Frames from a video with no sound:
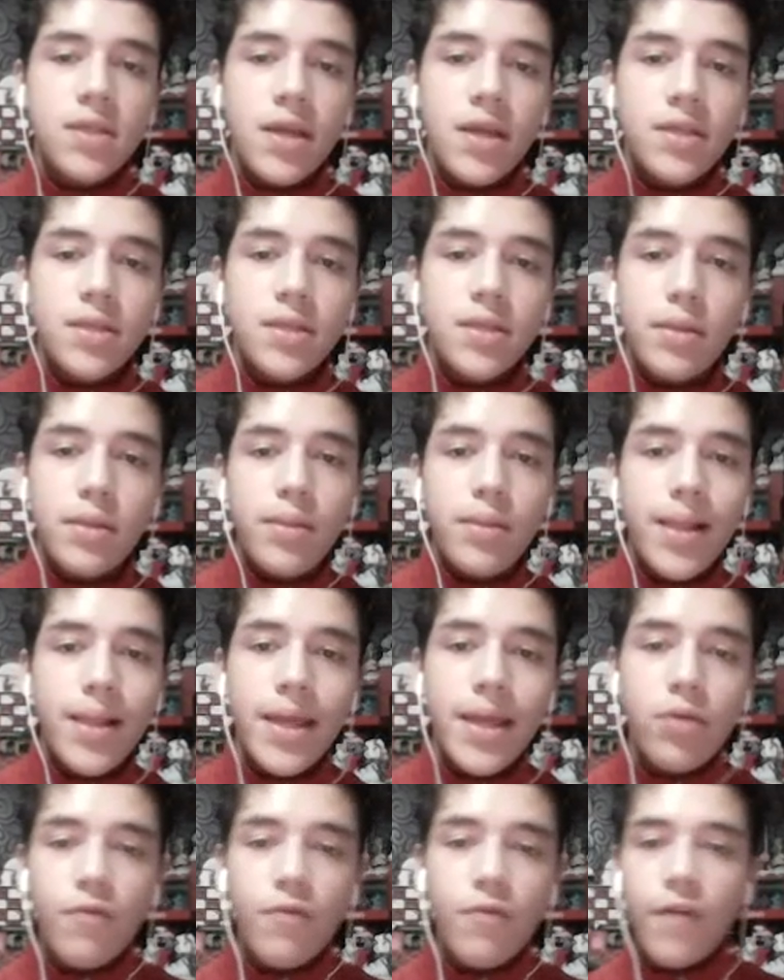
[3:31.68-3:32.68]
it is
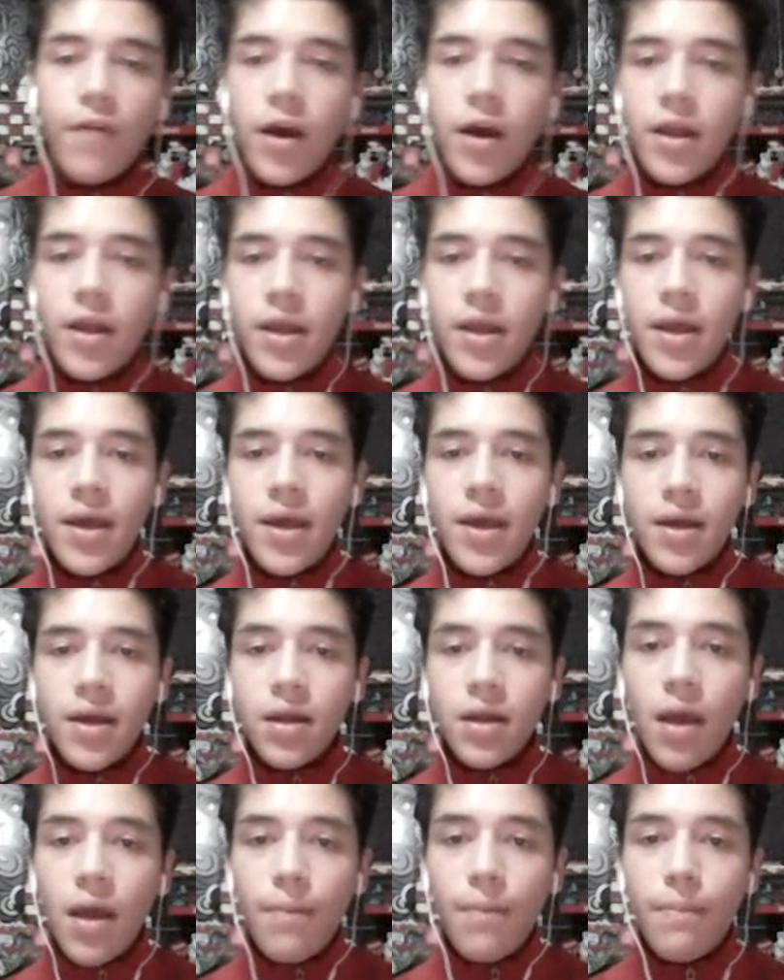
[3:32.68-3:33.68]
liquefied
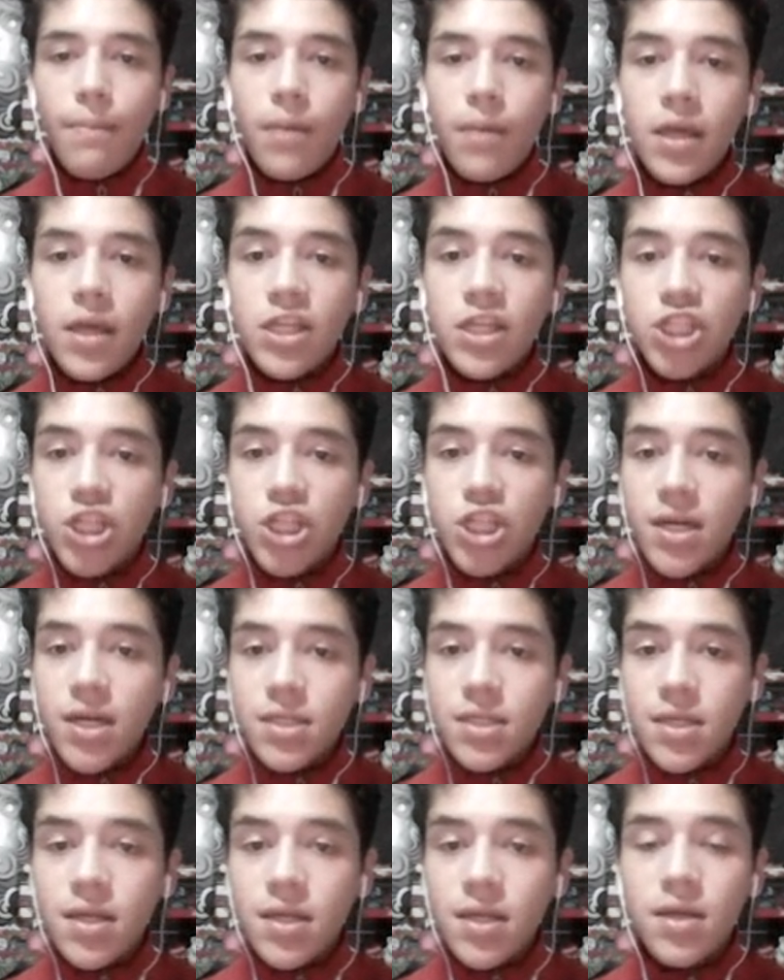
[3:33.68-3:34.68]
and
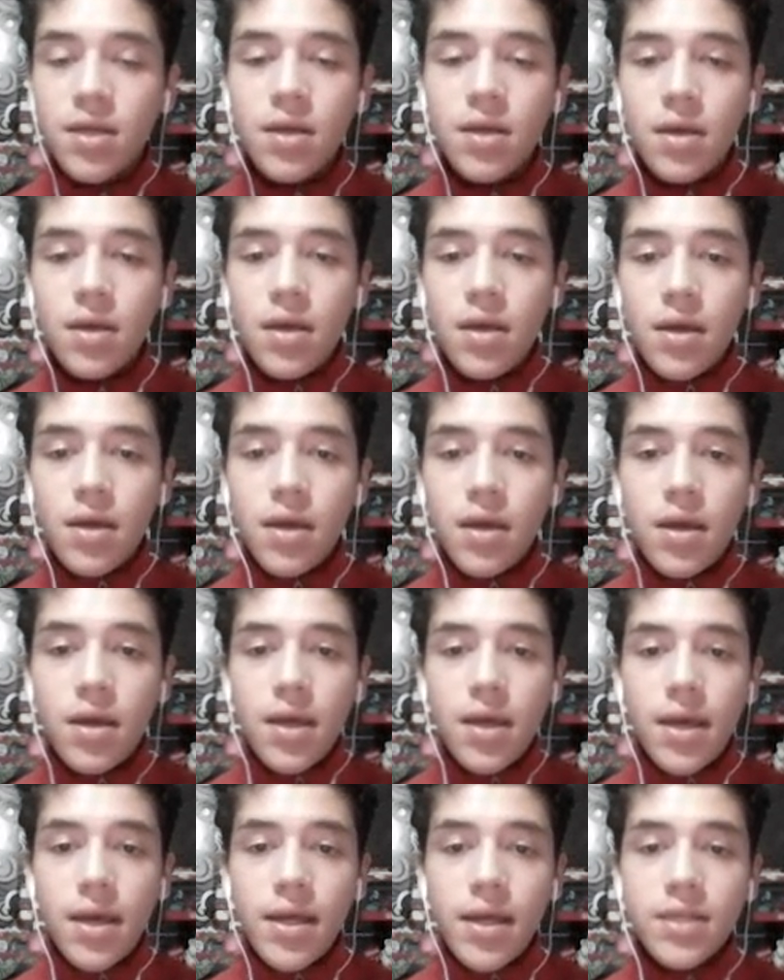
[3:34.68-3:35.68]
injected,
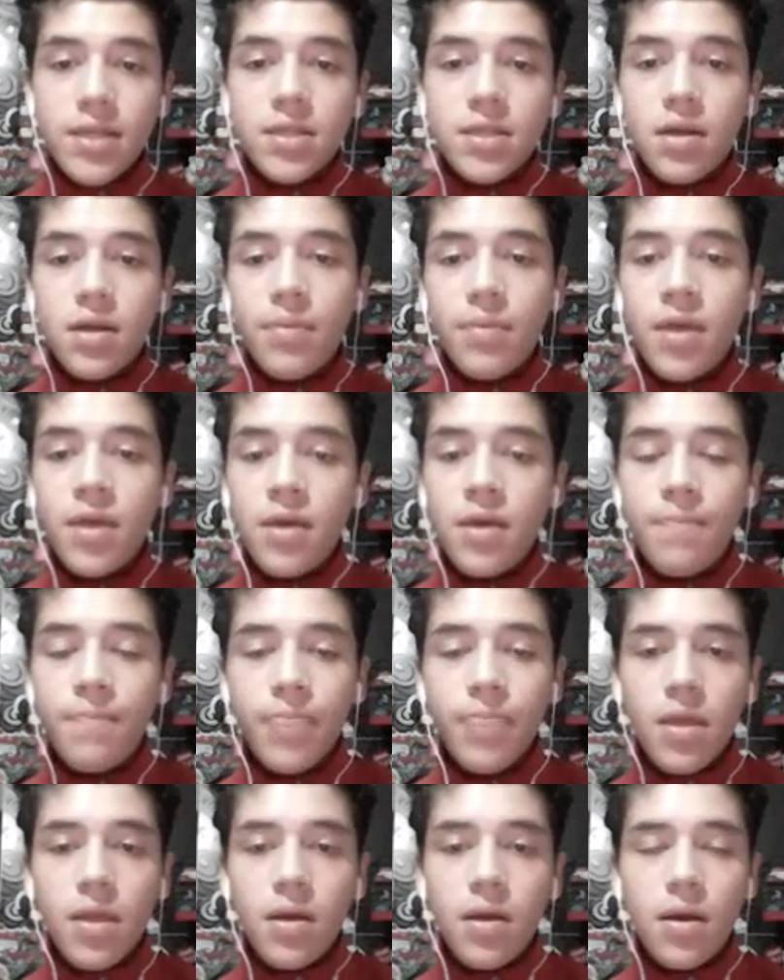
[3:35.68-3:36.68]
it is going to be
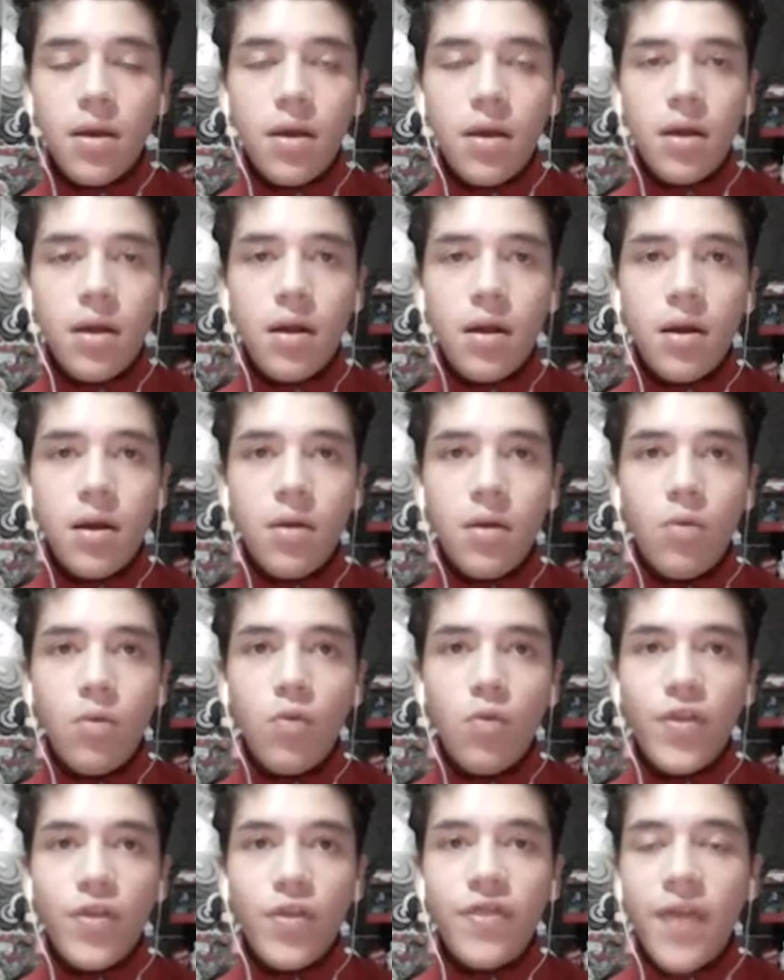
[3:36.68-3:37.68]

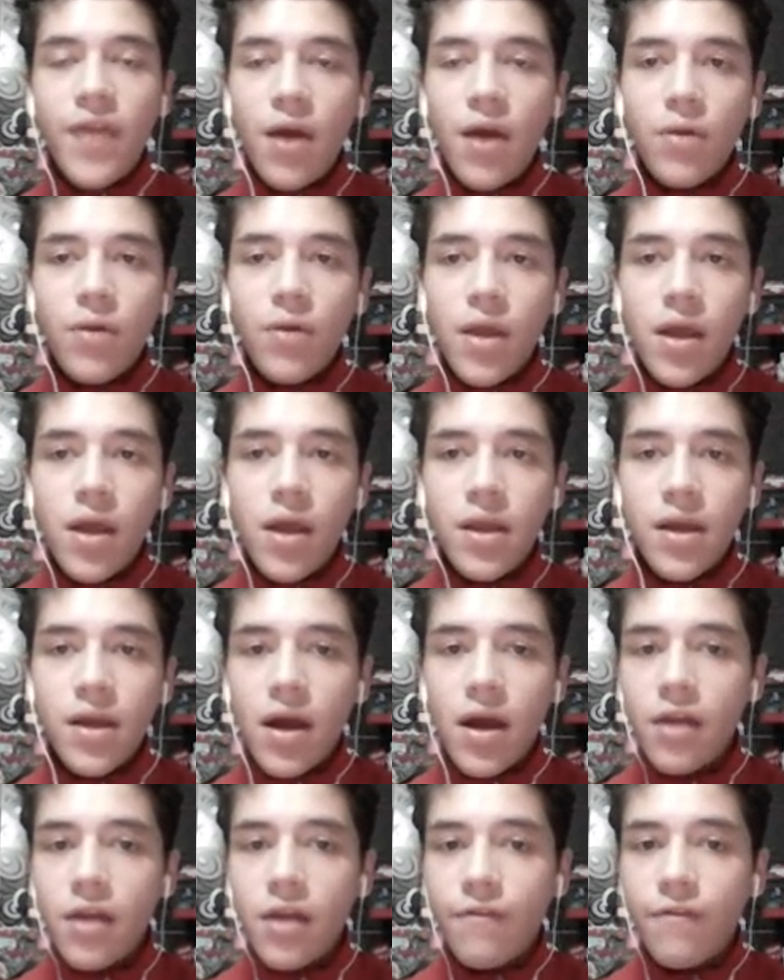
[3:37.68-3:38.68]
without any
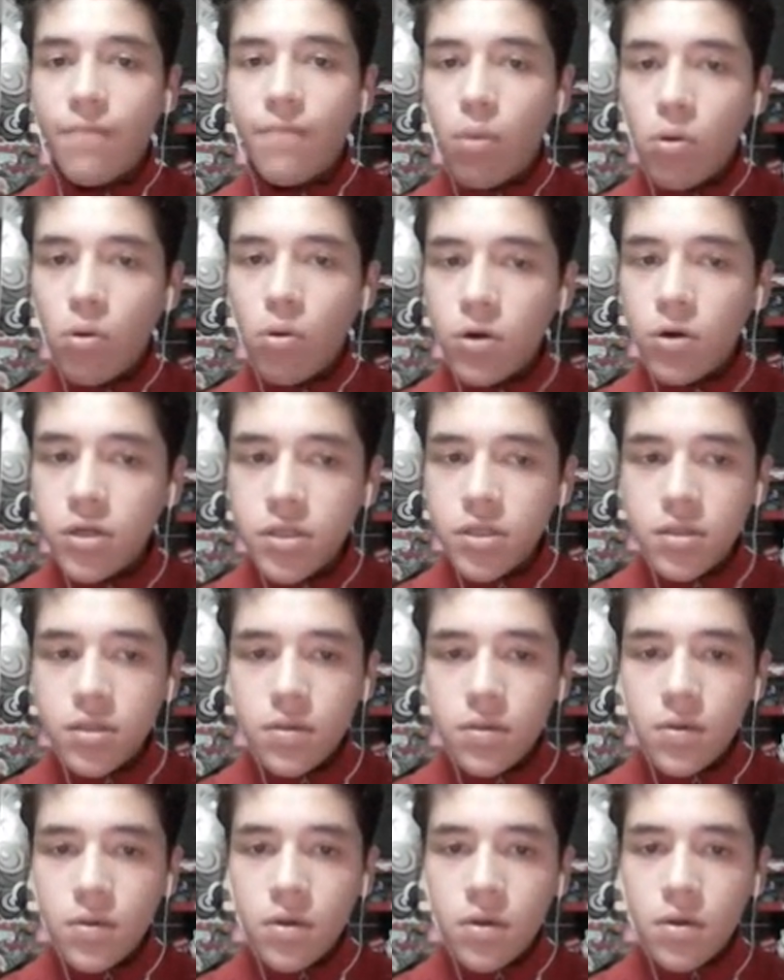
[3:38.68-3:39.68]
kind of pores.
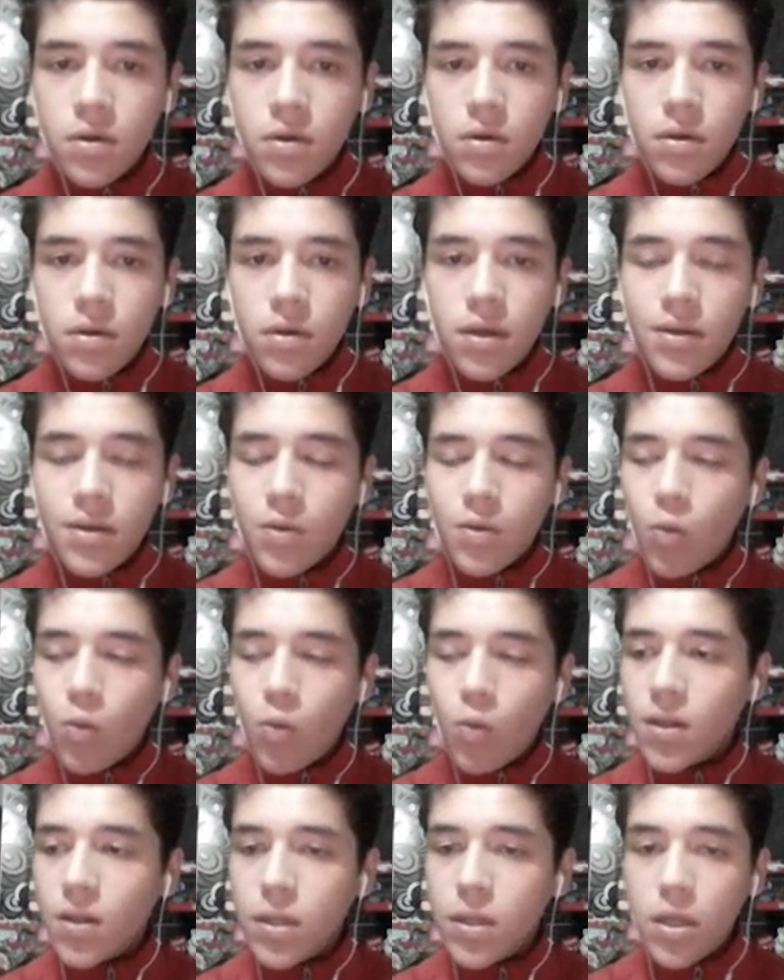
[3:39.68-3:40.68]
It
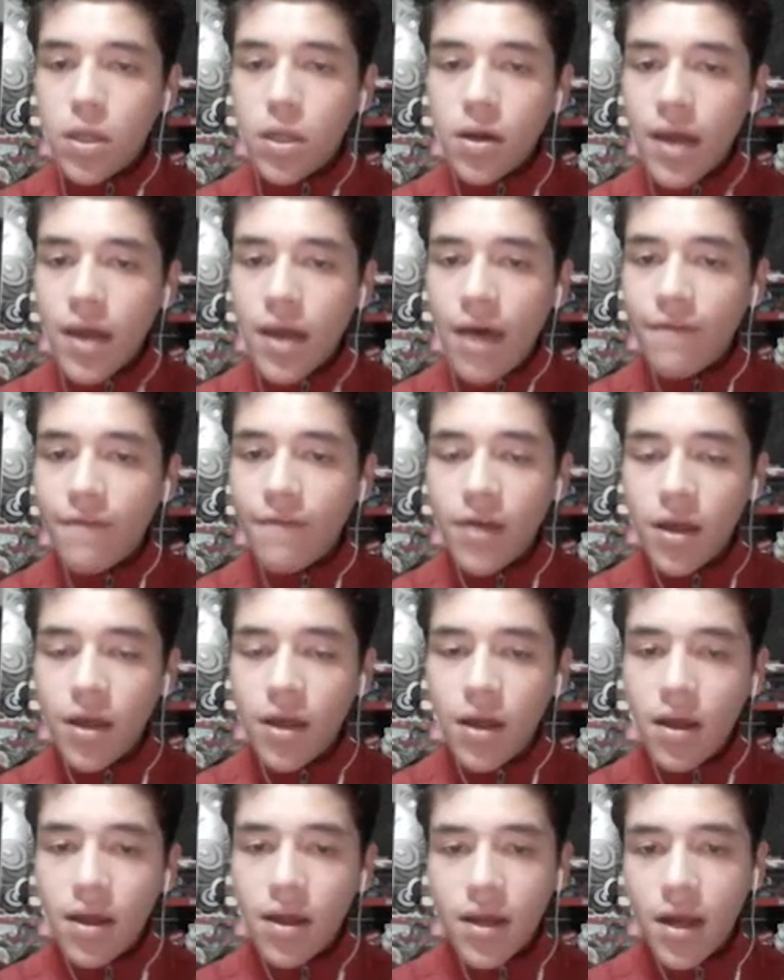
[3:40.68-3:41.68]
will not have
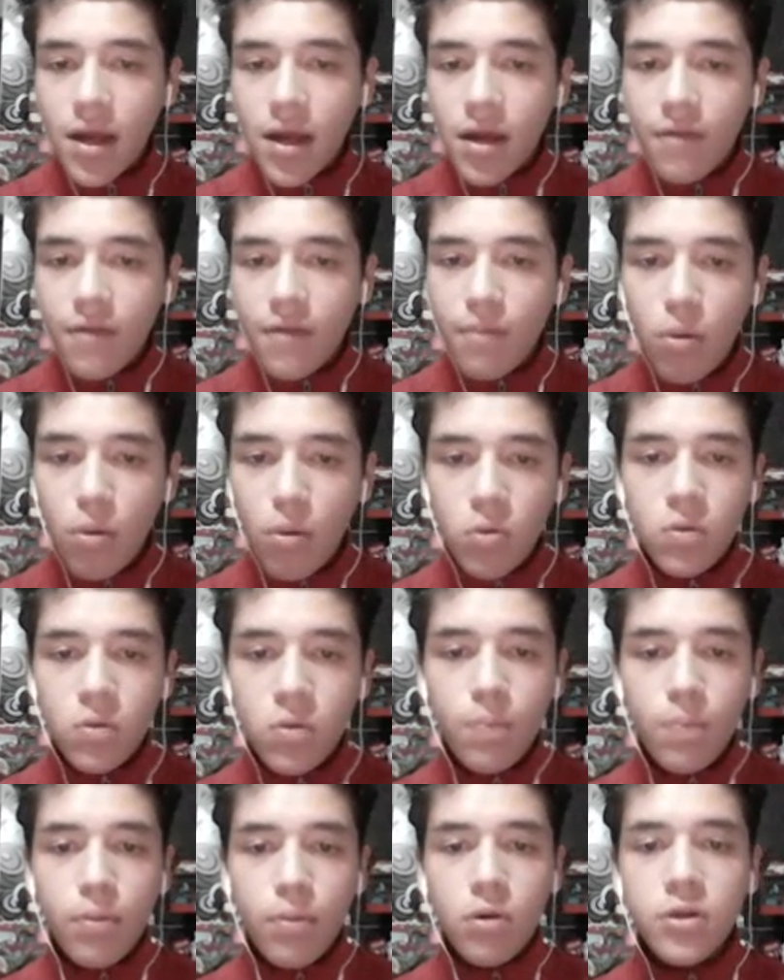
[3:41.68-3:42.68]
any kind of
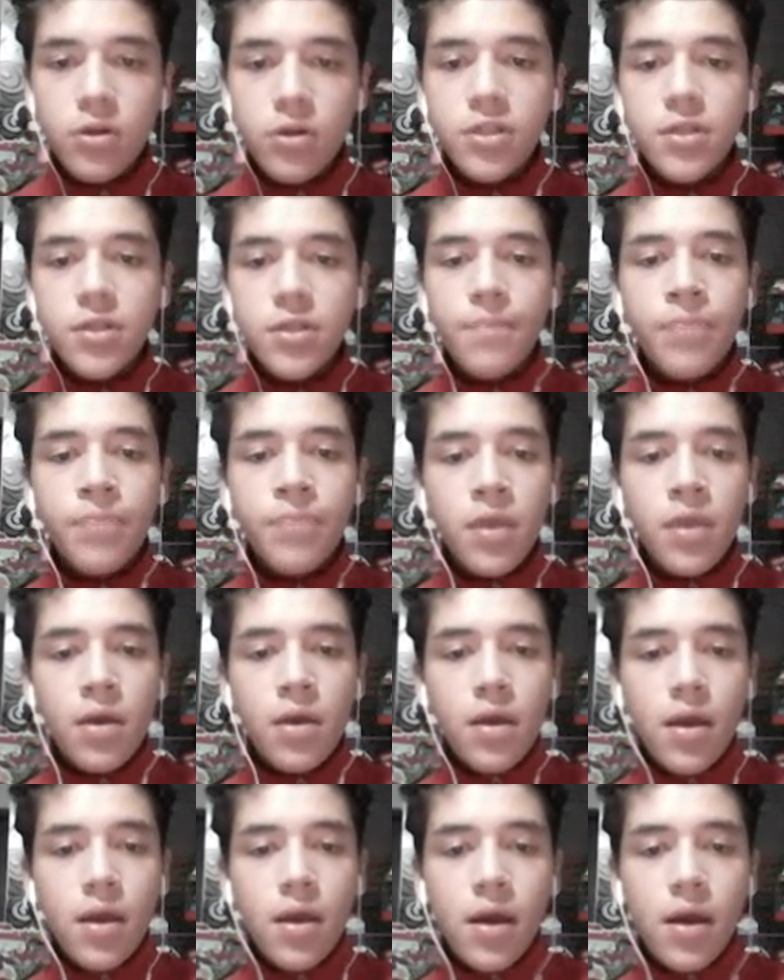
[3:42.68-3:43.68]
pores,
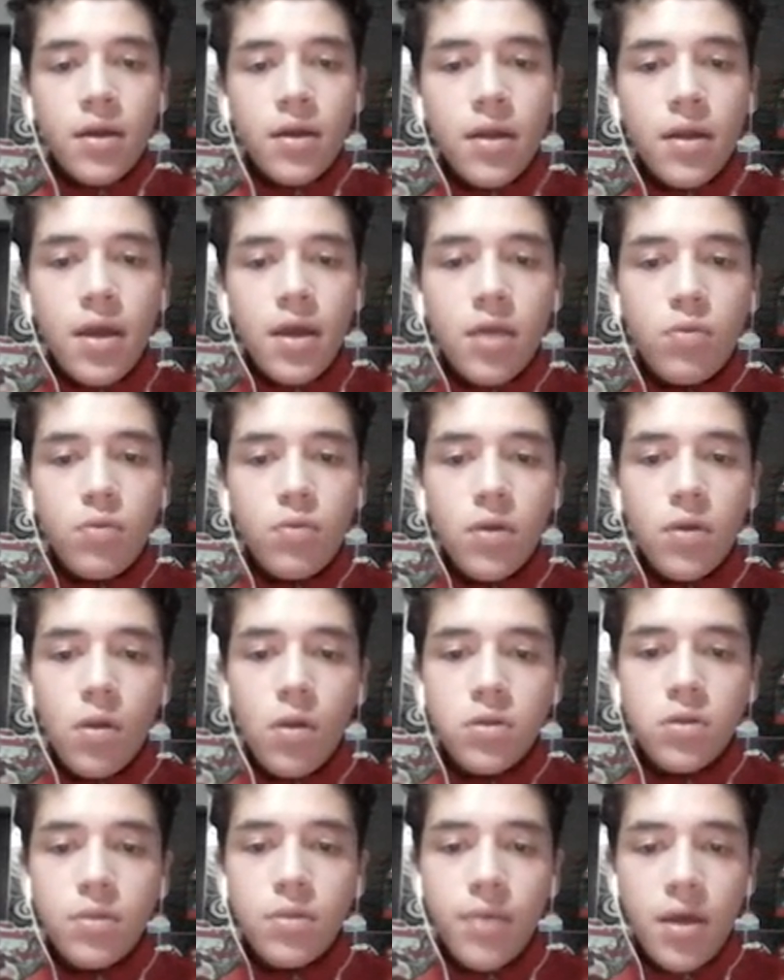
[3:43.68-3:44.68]
and it will
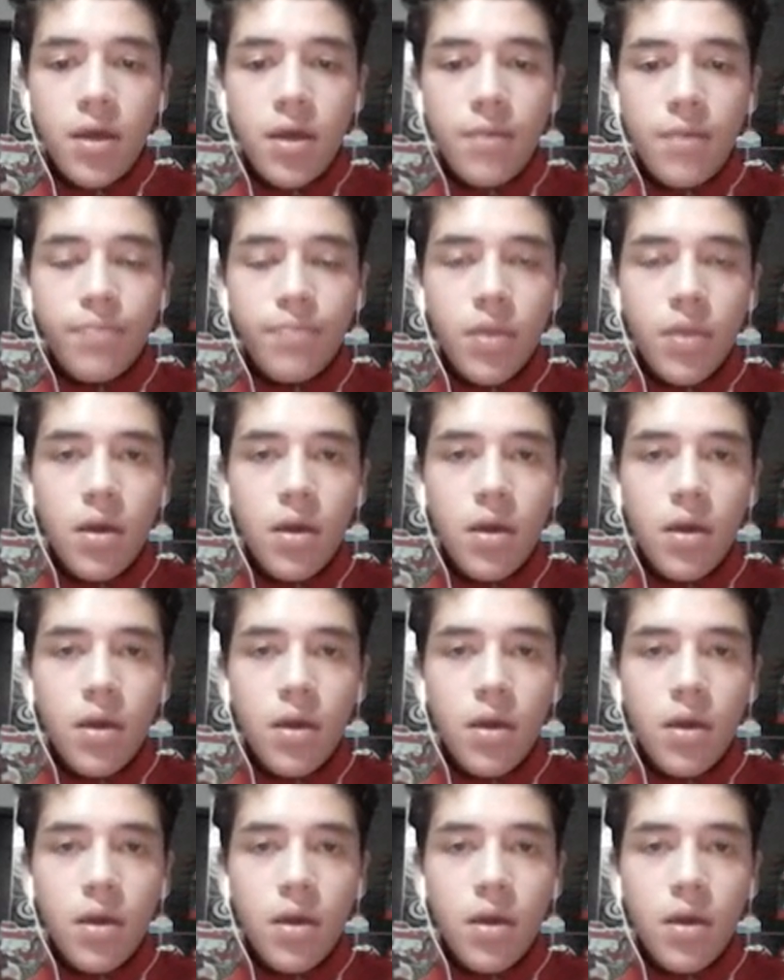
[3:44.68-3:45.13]
also be